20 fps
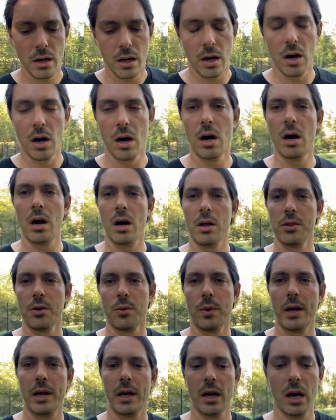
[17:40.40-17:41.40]
all the
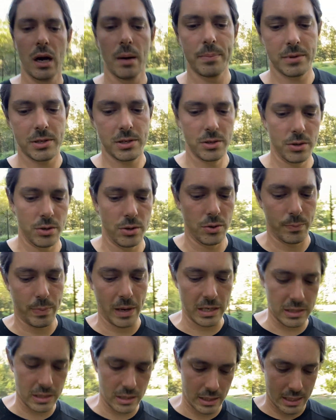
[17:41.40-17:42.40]
way up to
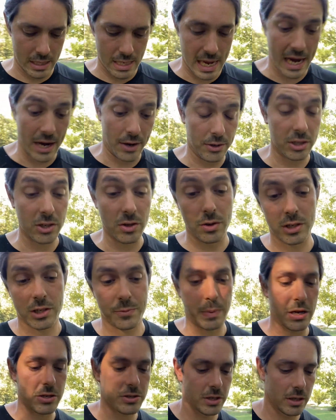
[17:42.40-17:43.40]
basically now, or
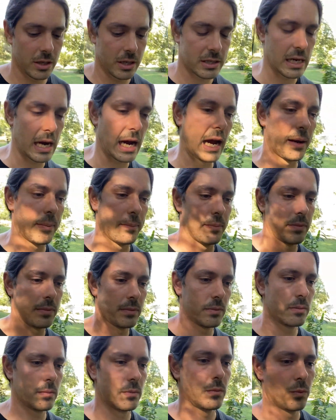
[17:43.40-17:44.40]
especially the time
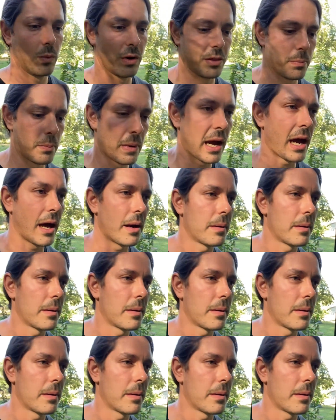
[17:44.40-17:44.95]
with Matt.